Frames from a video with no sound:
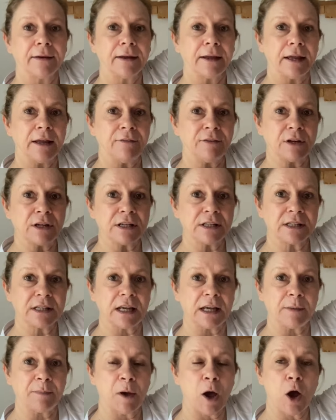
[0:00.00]
if you can
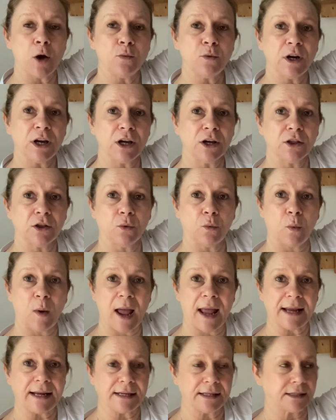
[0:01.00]
see, but only at the
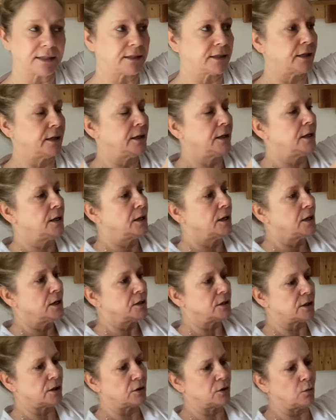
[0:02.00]
waist,
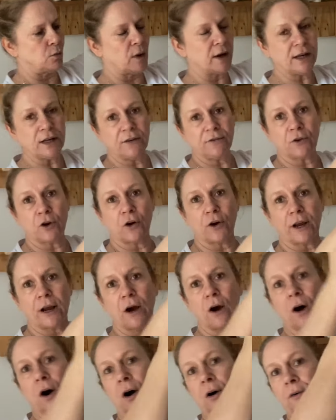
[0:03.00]
so that when you've got it
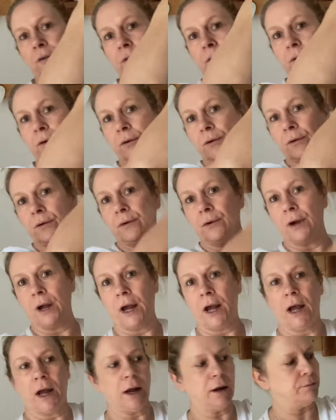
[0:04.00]
on,
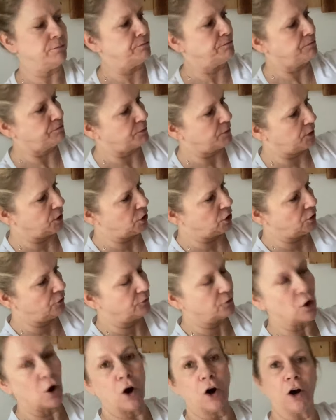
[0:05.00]

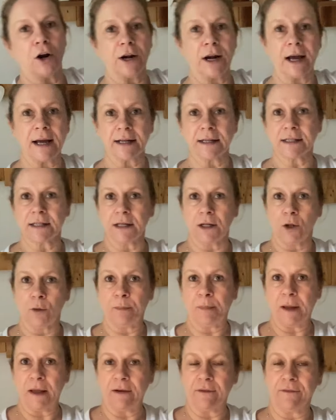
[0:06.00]
you've got a nice little
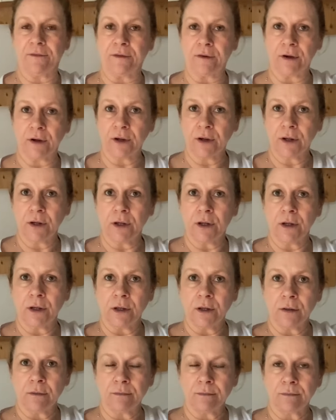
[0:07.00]
bit of
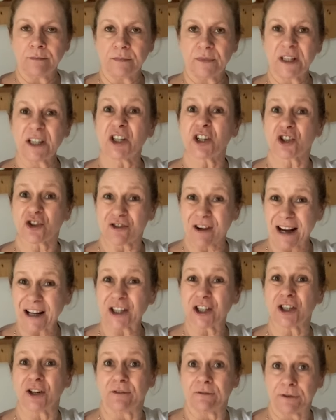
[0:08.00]

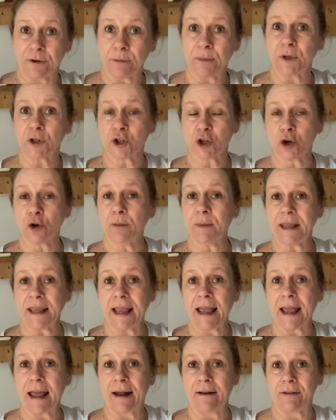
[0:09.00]
distraction from the
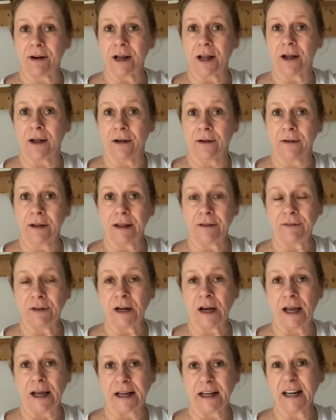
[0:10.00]
tummy area, if you
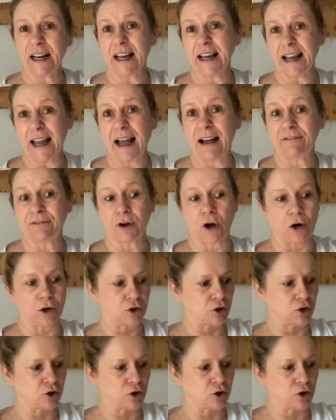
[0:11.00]
like. And I have got a